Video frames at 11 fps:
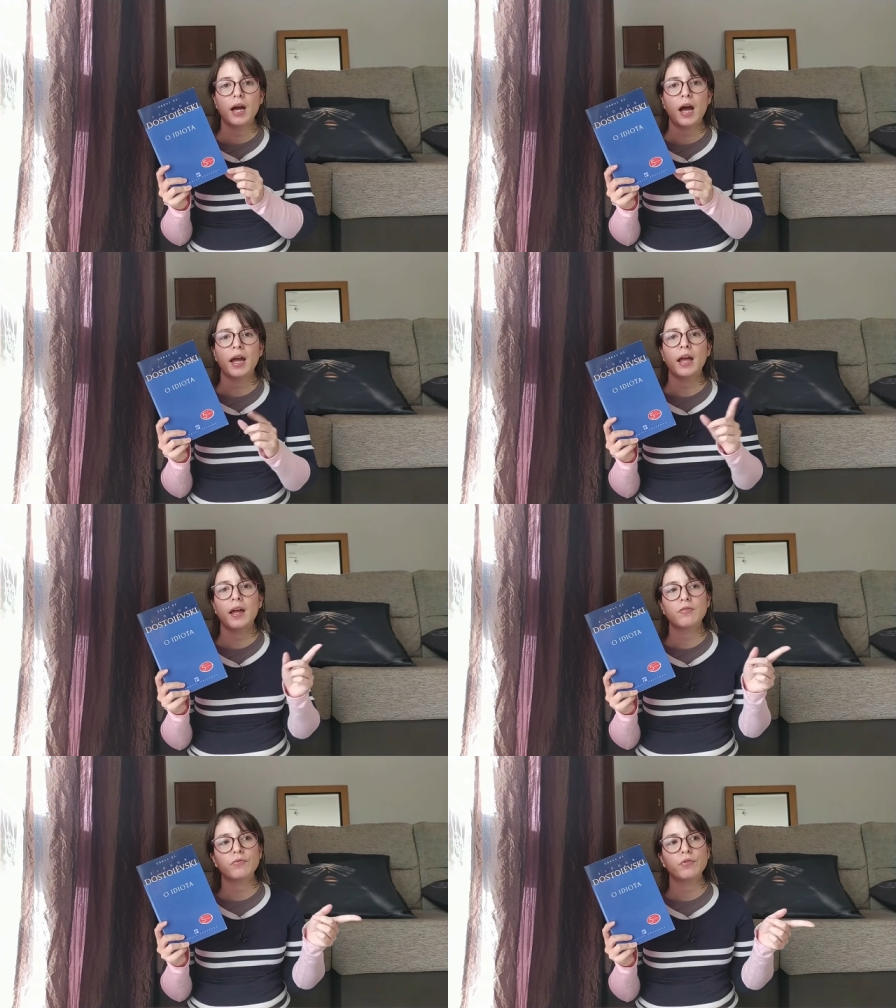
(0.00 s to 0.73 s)
I
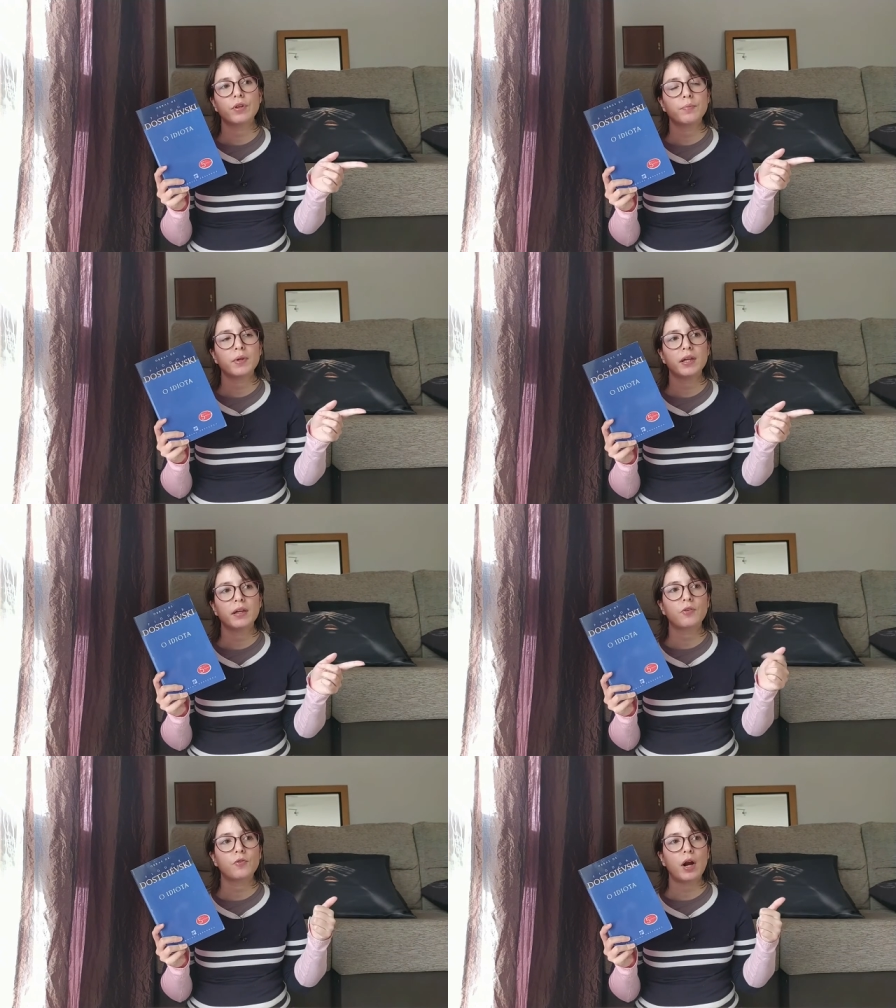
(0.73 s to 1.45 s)
have with
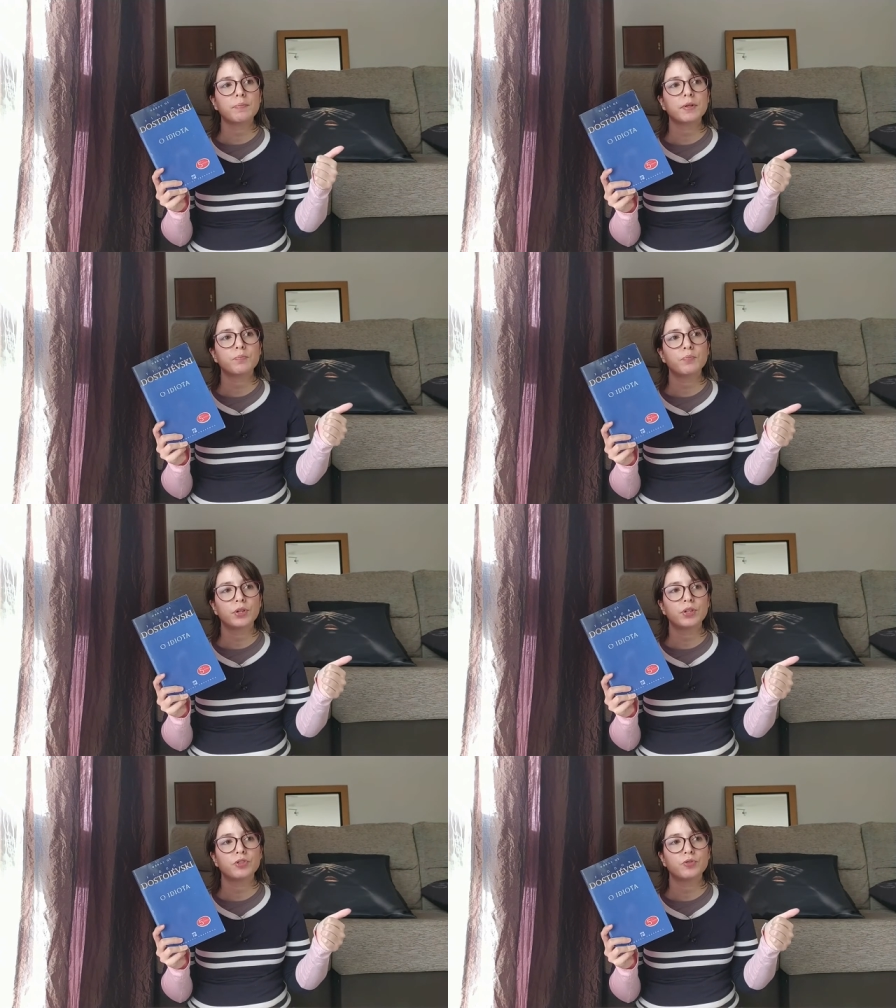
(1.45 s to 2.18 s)
me Crime and
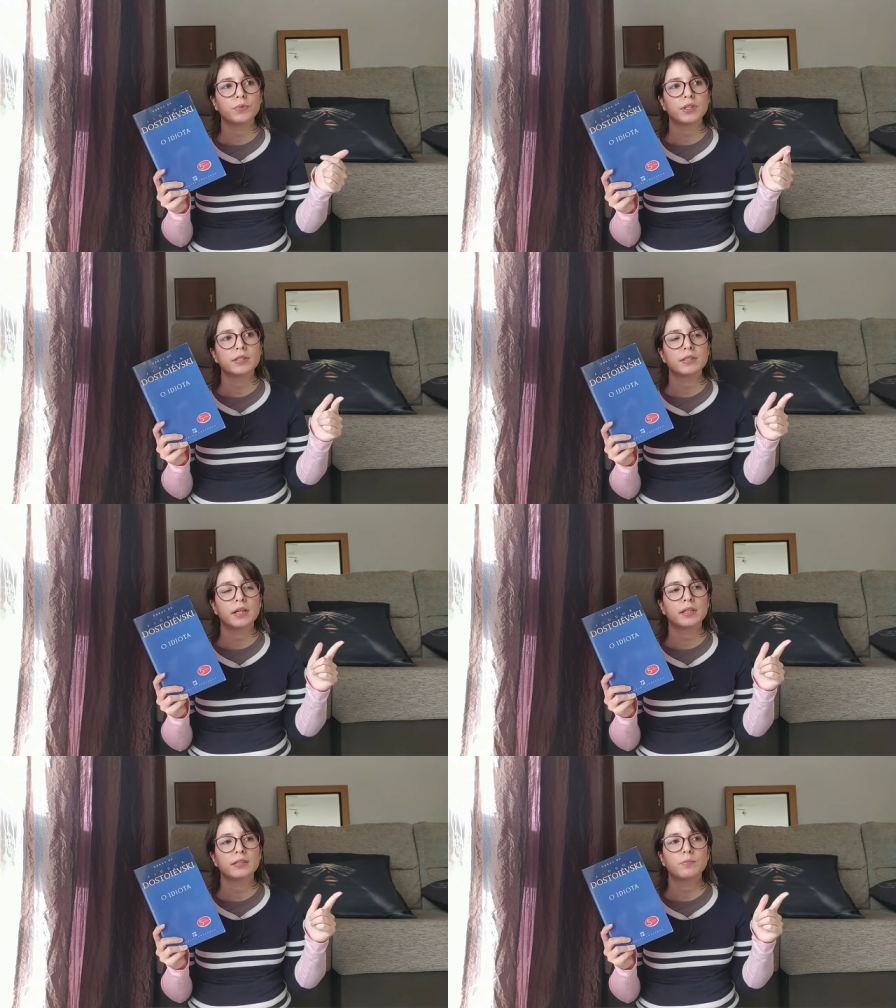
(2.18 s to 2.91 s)
Punishment
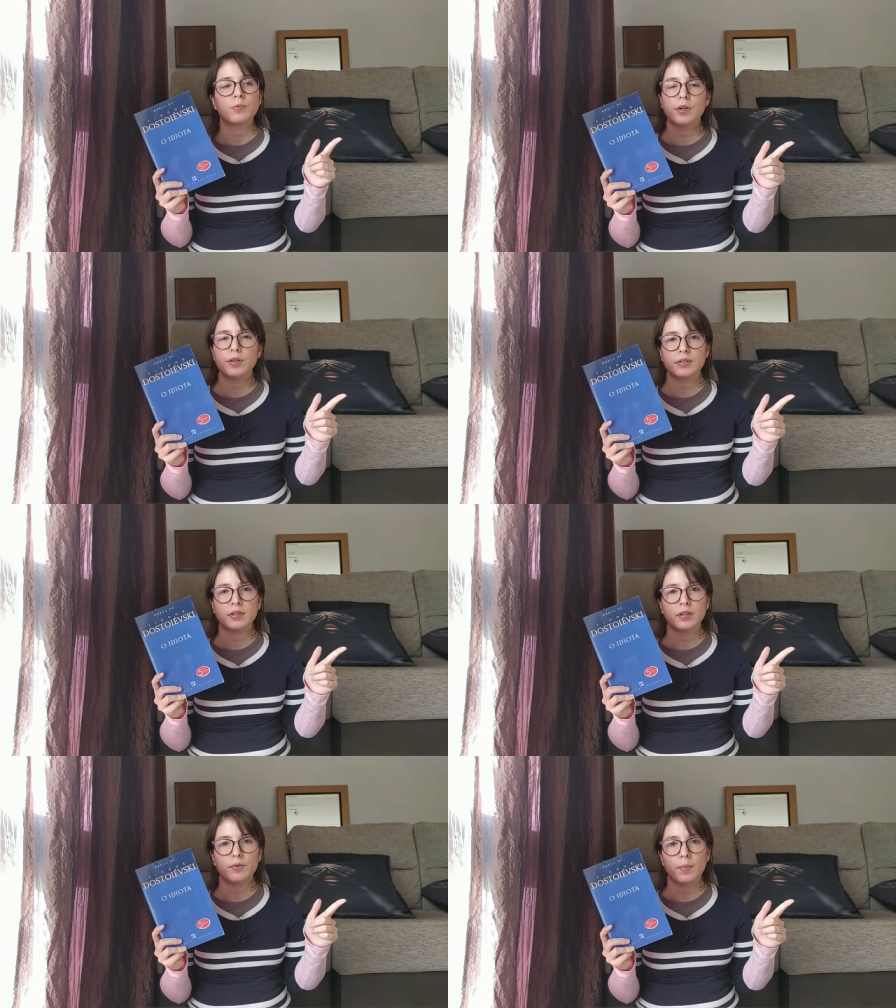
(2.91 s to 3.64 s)
and The Brothers
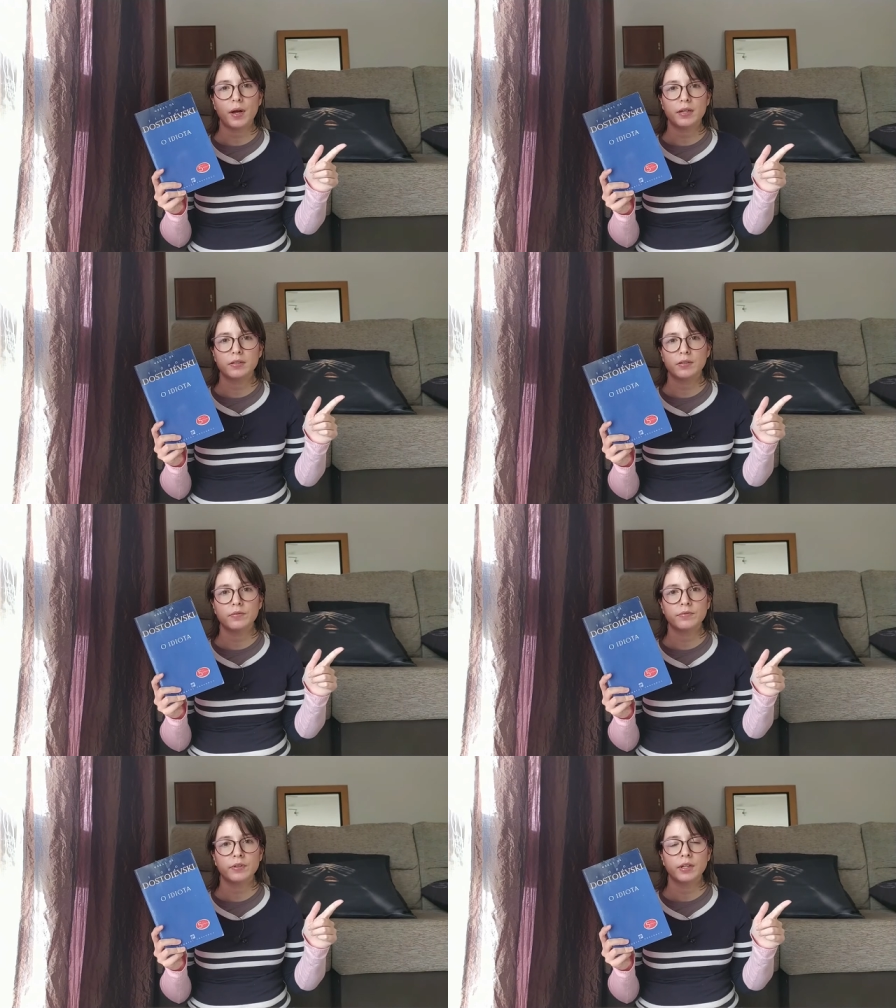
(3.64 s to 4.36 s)
Karamazov.